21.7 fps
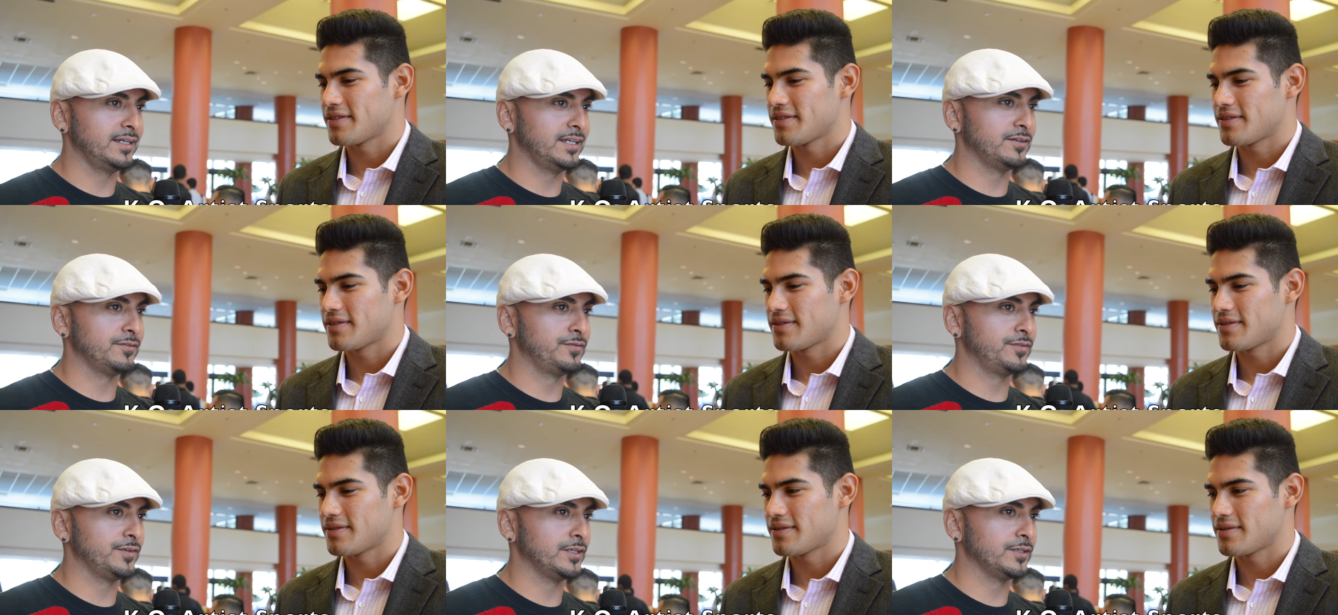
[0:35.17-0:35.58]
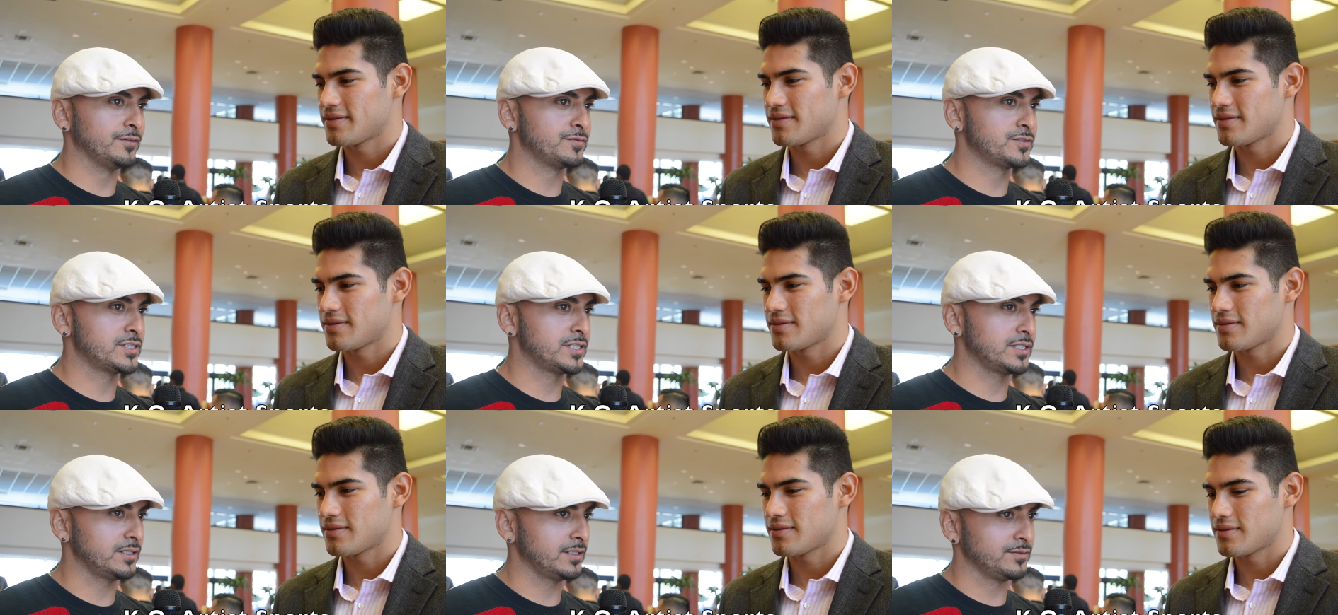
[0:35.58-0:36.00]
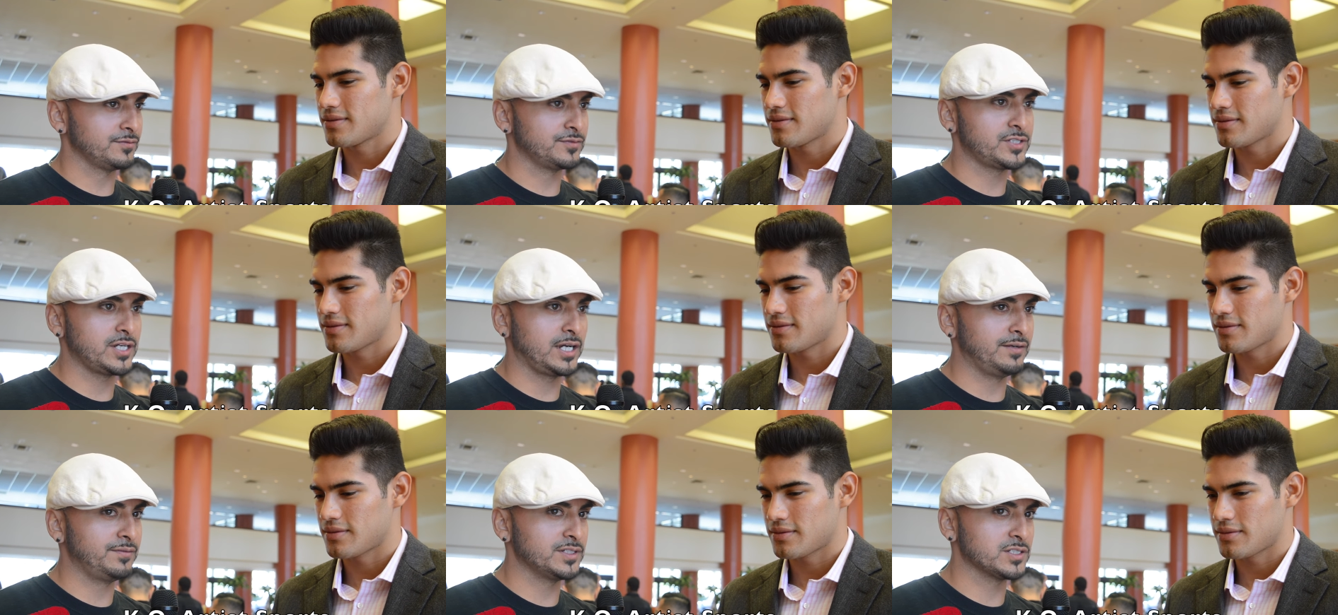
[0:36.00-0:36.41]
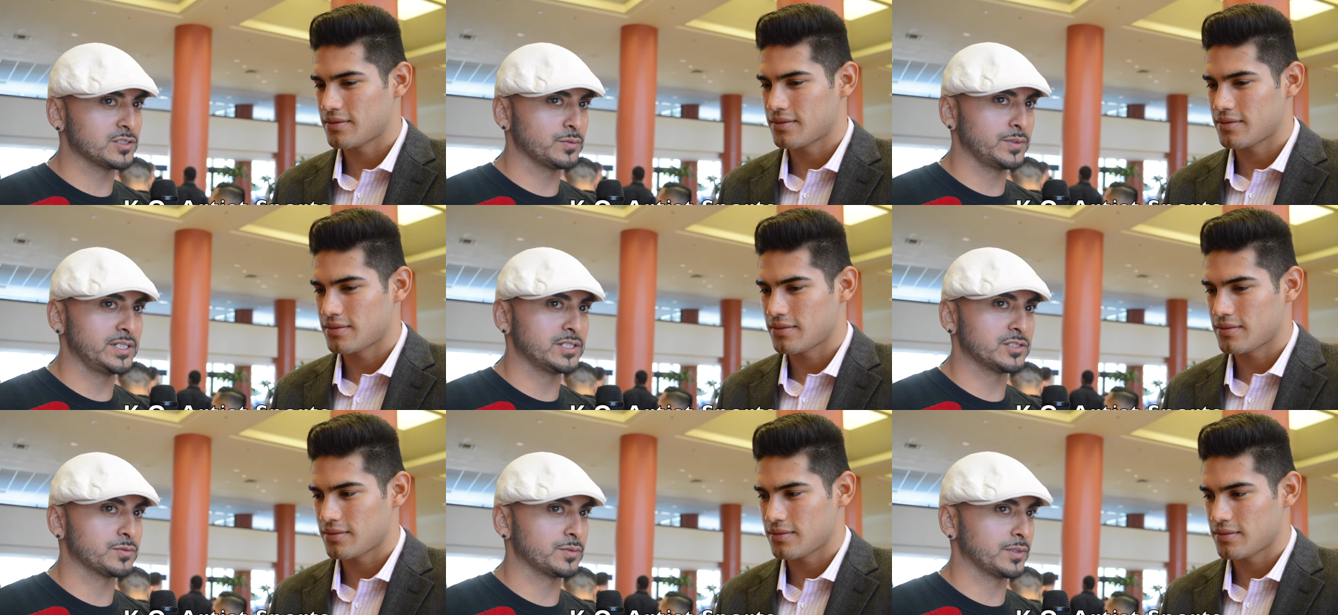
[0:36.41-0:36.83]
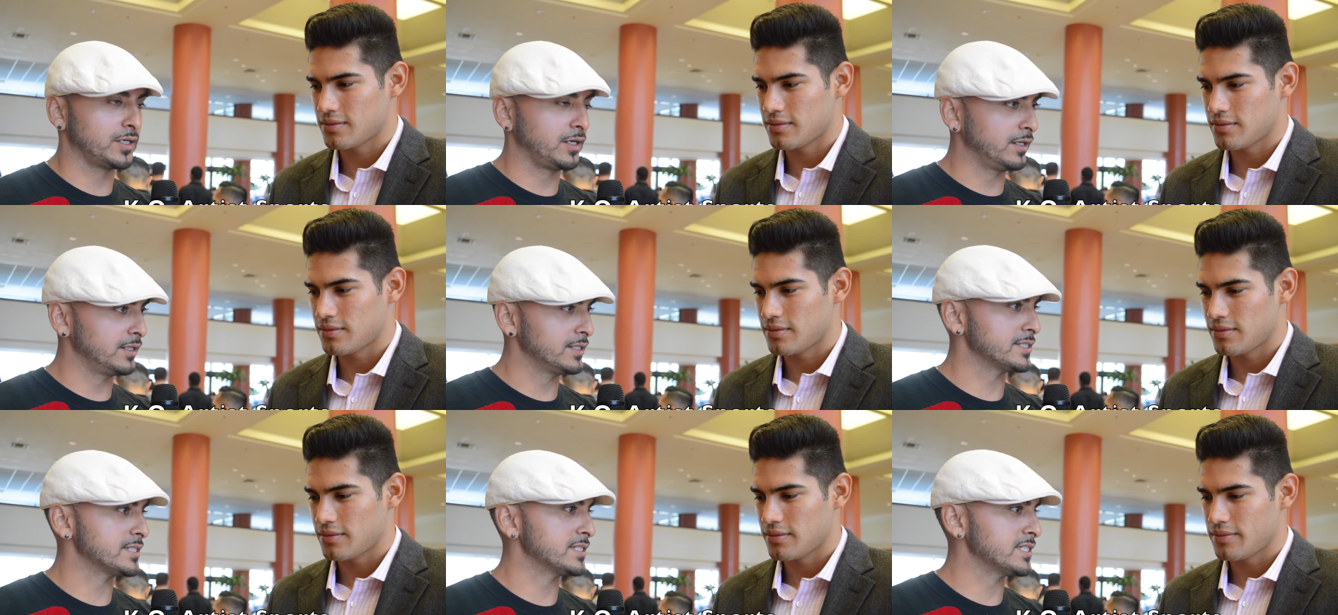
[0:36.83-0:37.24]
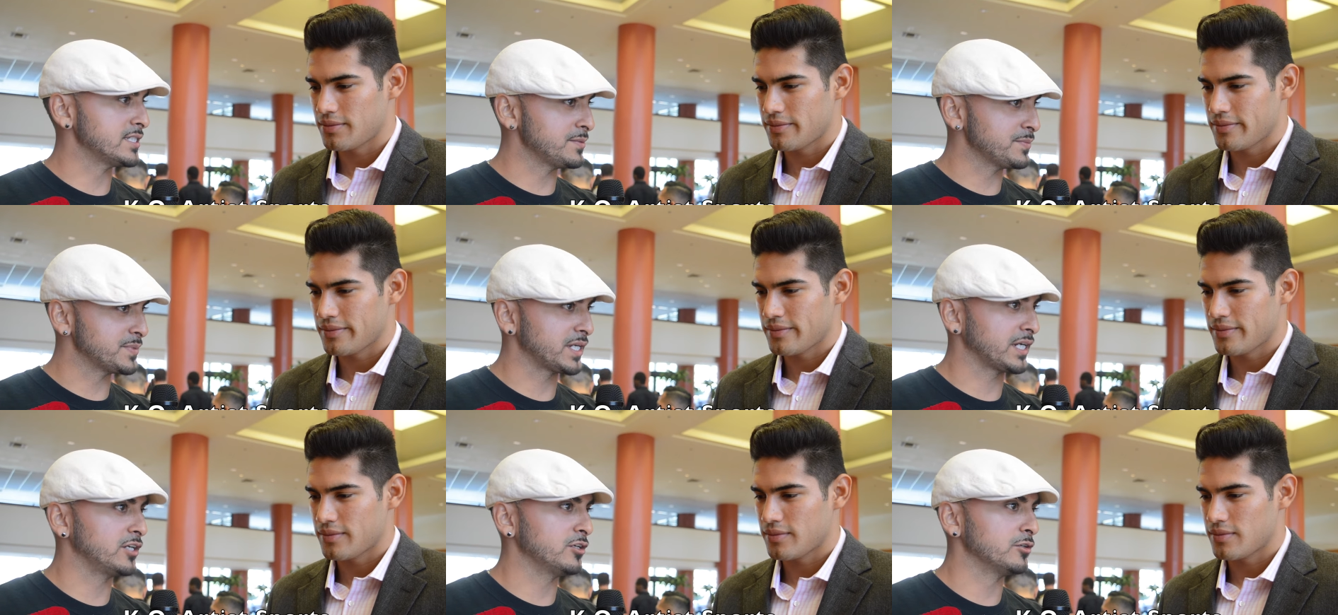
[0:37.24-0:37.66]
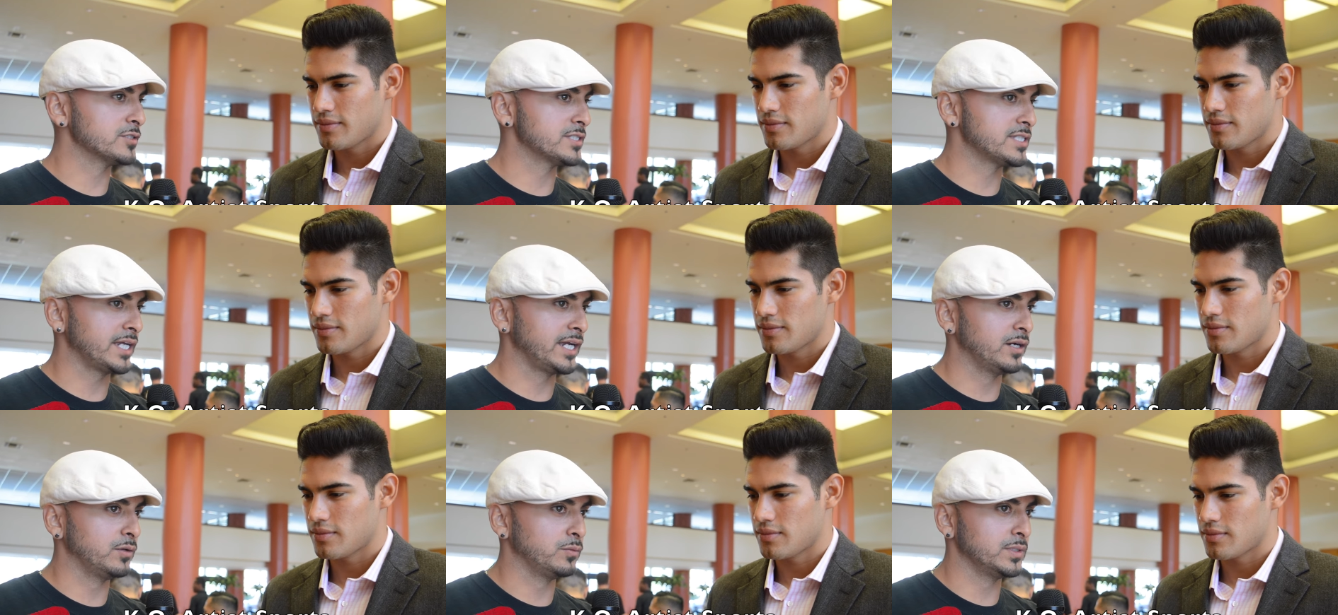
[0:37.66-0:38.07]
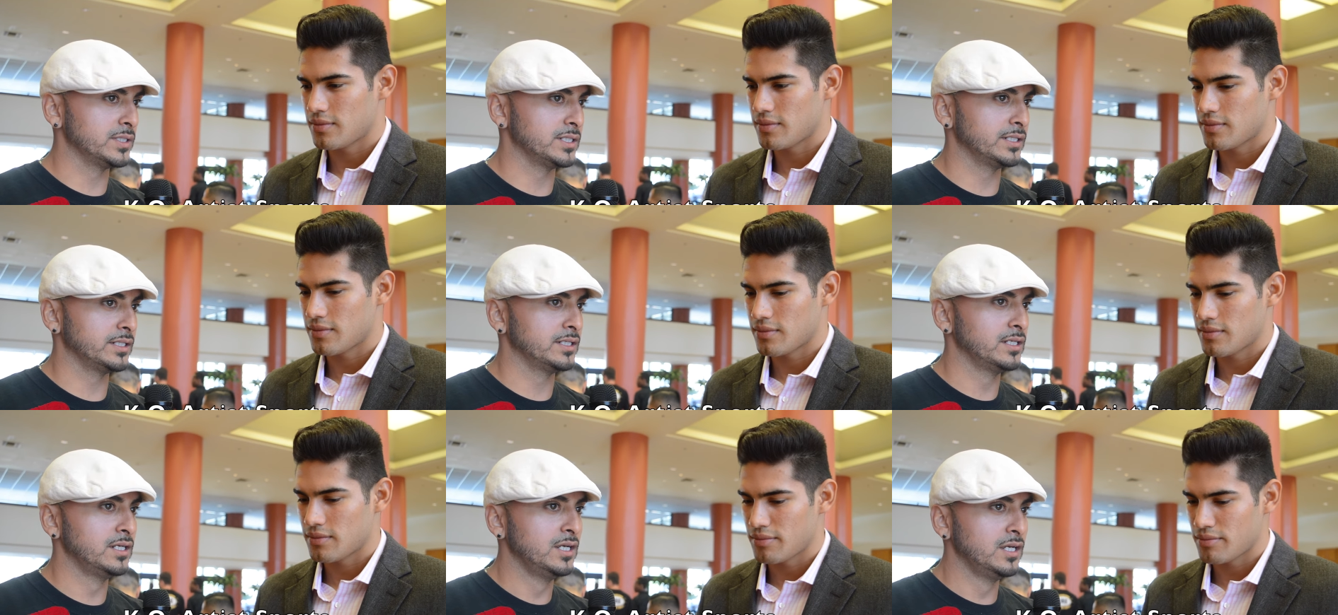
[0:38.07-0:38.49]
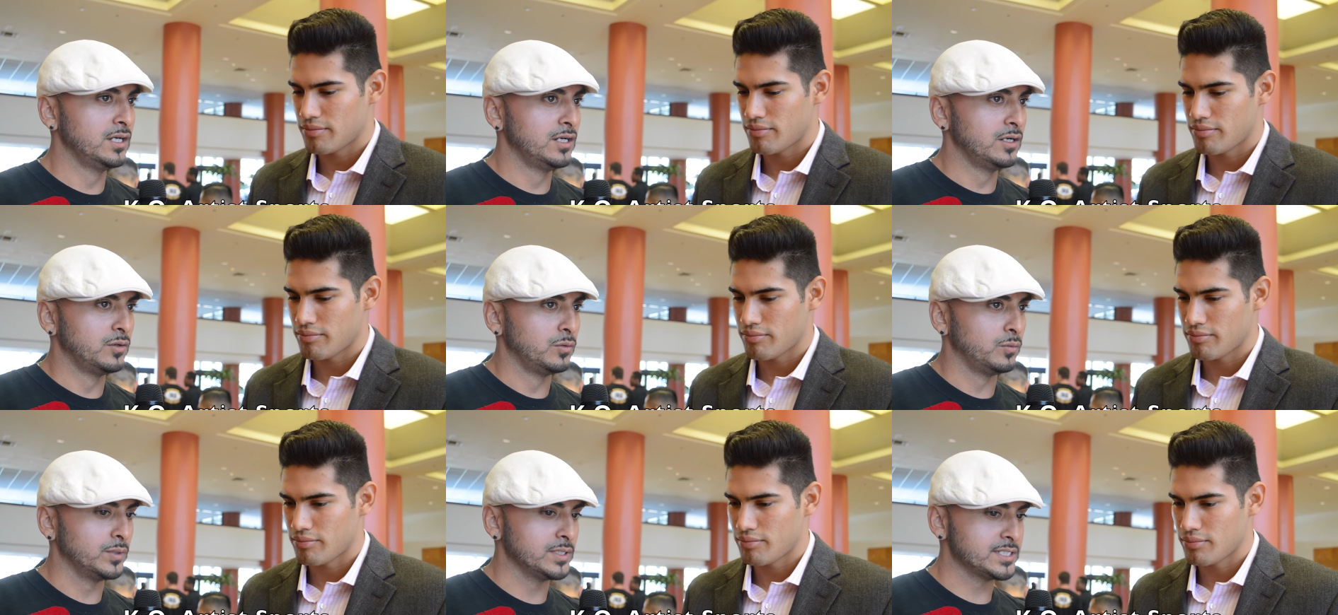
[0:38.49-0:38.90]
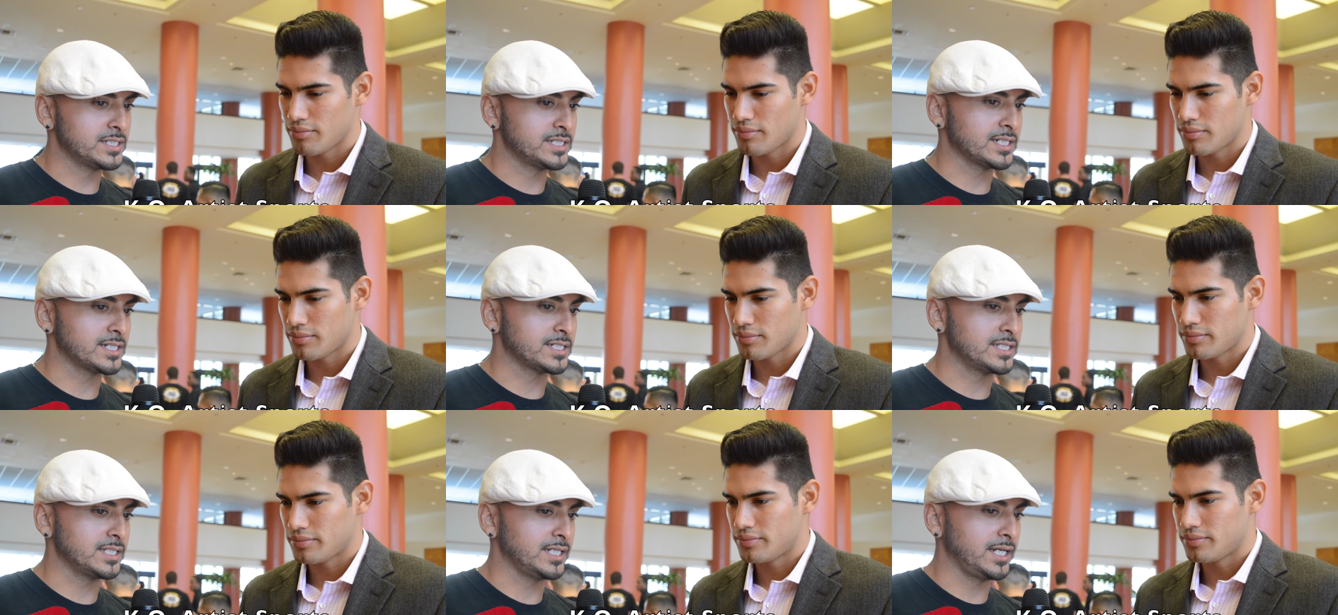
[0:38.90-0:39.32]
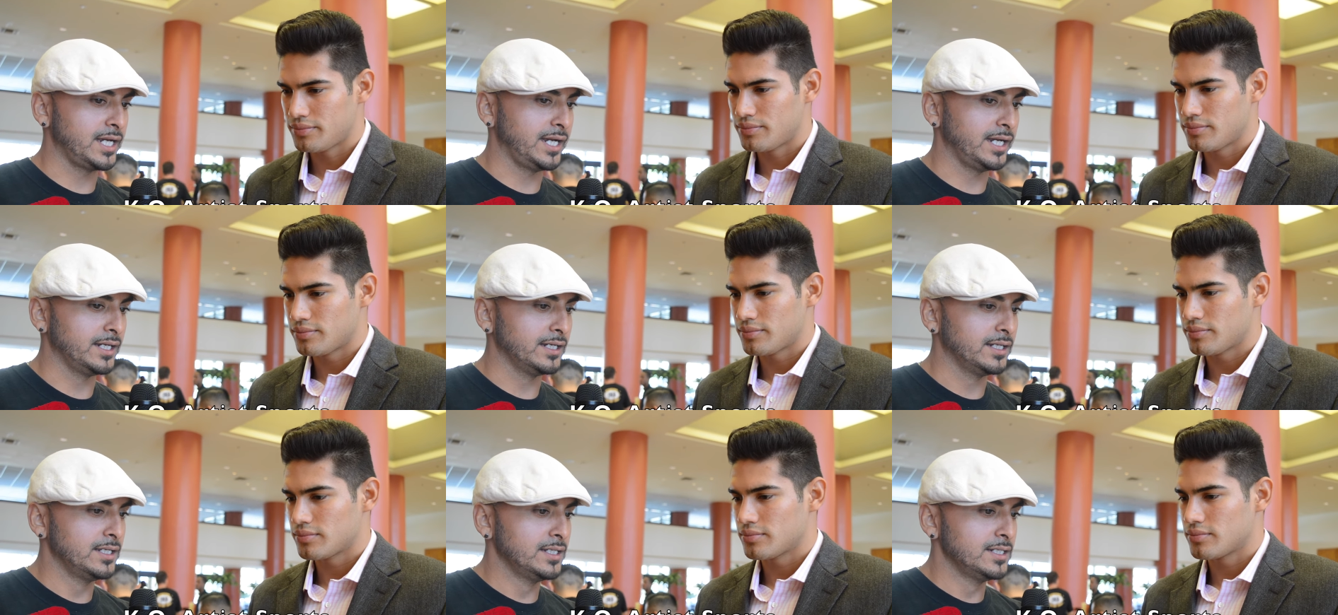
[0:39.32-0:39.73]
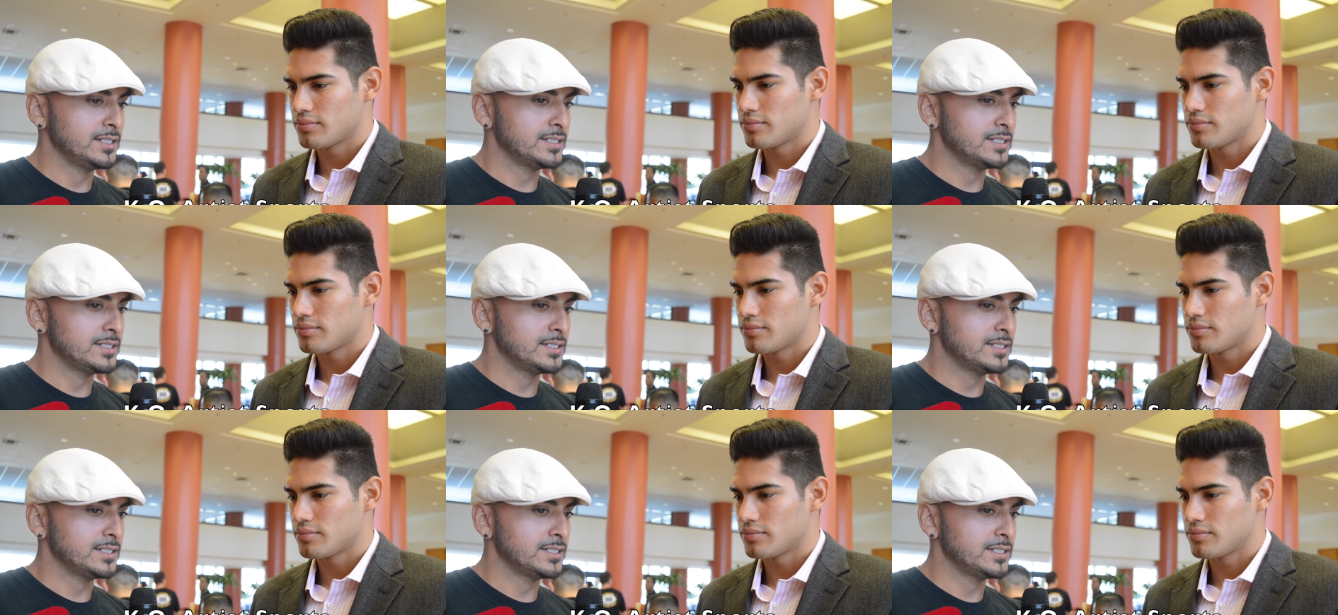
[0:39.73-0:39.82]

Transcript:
Speaker 1: if if Ch if Chavez wins, regardless, it seems like he'll stay at one 168.